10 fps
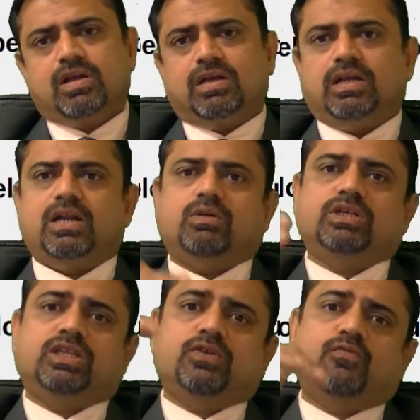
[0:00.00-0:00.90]
And now
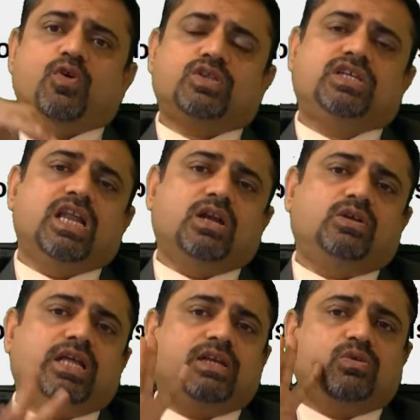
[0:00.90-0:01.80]
there is a fourth
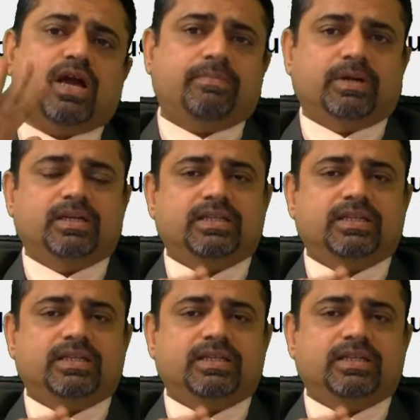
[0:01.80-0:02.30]
scenario that could happen.